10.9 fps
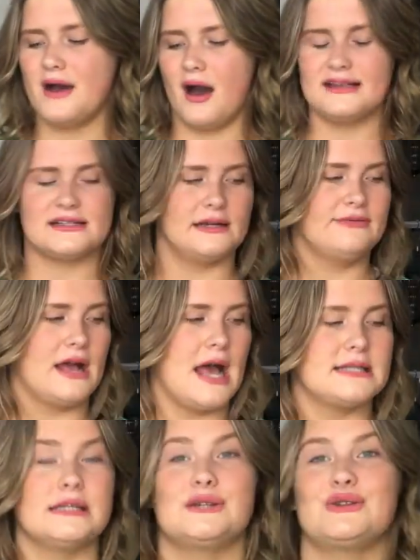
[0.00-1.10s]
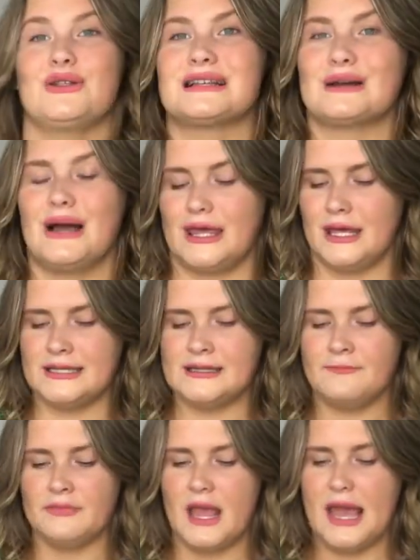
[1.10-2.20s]
But I saw it first, do do this quite good.
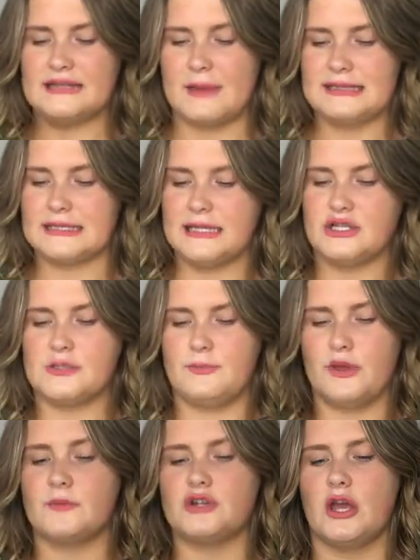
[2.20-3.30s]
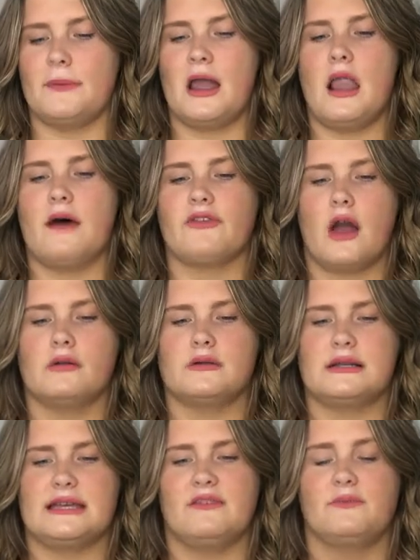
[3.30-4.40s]
It's basically just a boob tube. I love the whole
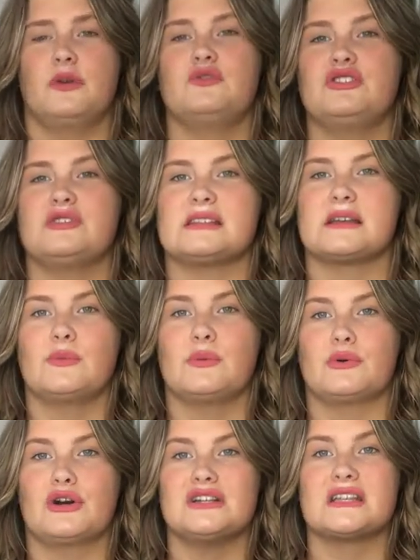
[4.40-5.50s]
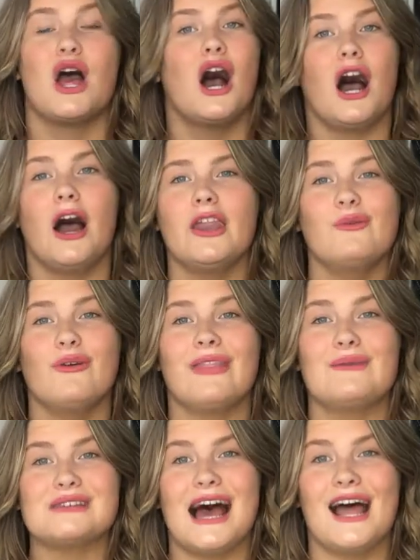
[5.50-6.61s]
idea of boob tubes this summer because I don't want
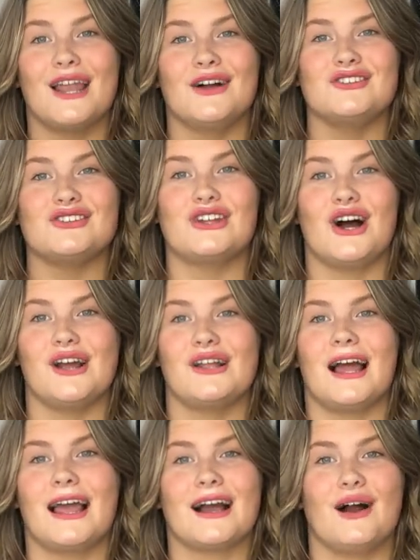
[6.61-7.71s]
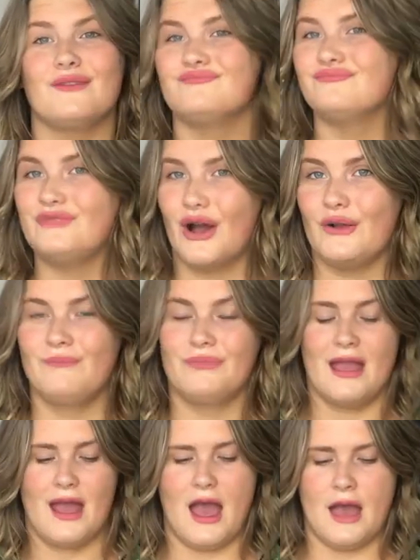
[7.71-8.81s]
them tan lines, you know, like no.
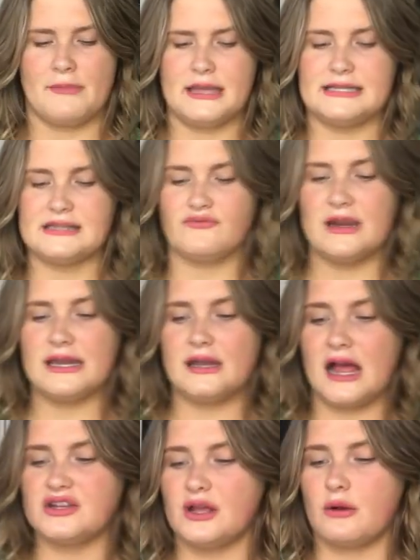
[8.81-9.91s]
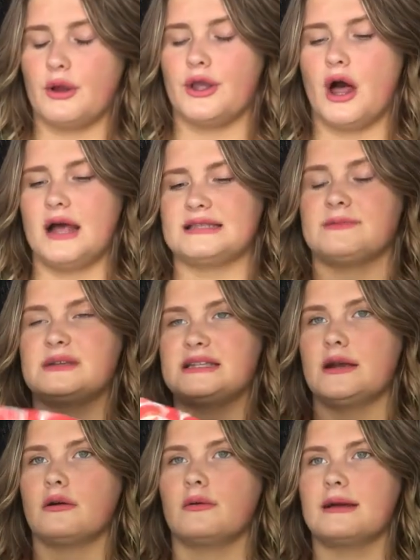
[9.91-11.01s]
Um, and it's really actually quite nice. The
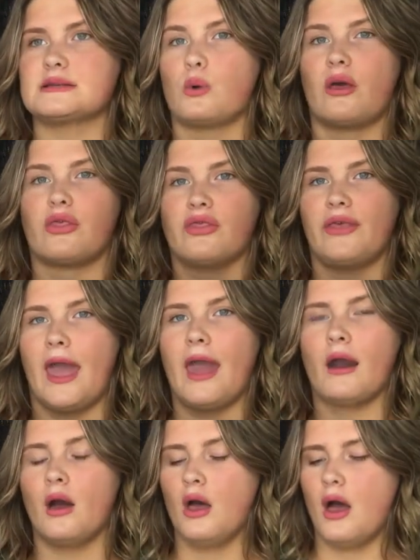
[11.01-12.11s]
material is quite thick.